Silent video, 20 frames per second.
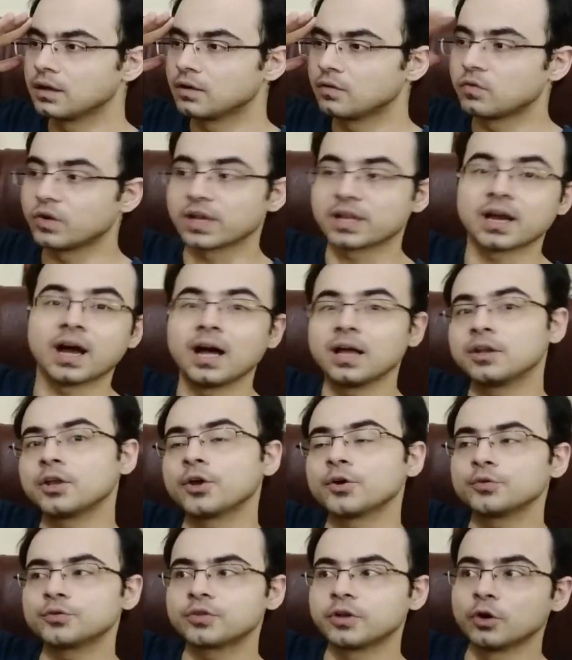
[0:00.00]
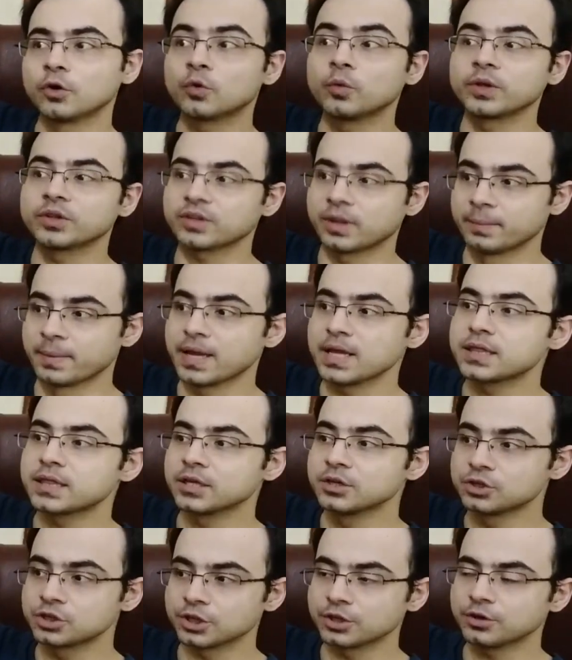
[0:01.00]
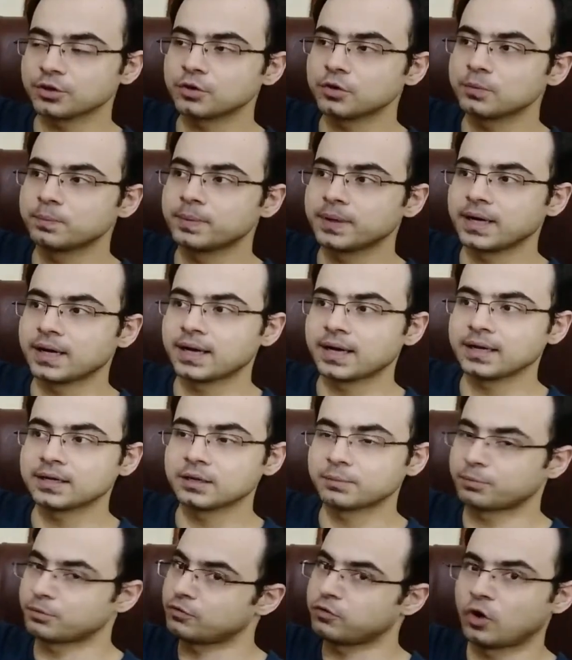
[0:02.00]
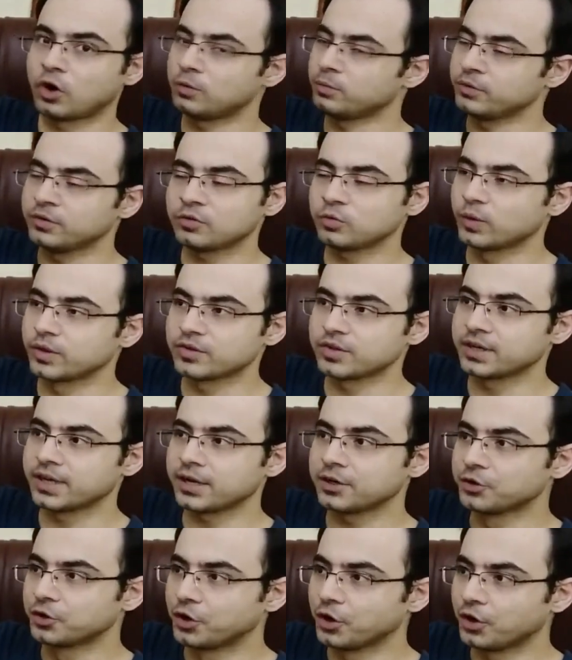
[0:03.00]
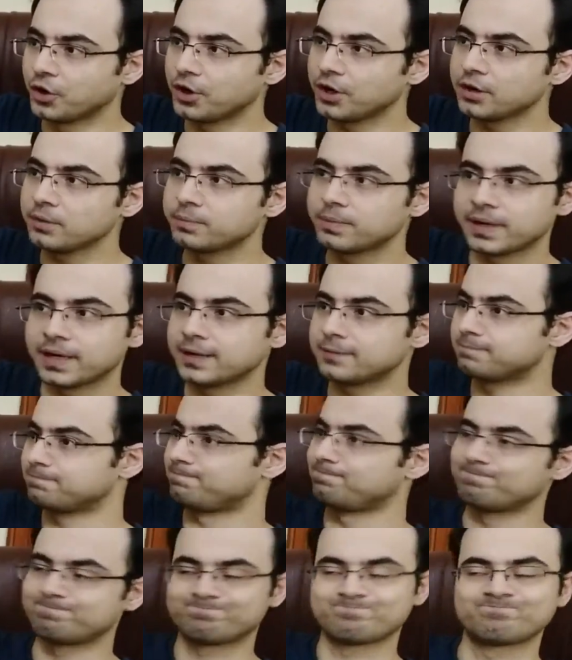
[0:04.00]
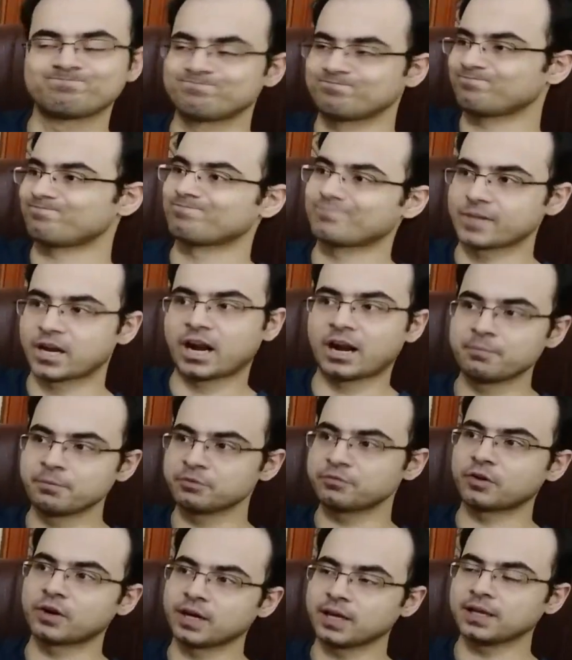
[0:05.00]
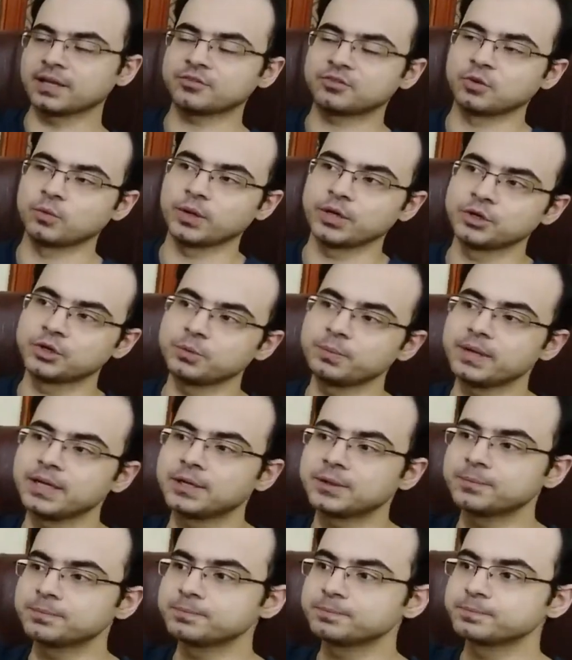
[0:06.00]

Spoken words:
Volcano's look was amazing too, but the performance wasn't that good. But Carmen Farala is the one to beat.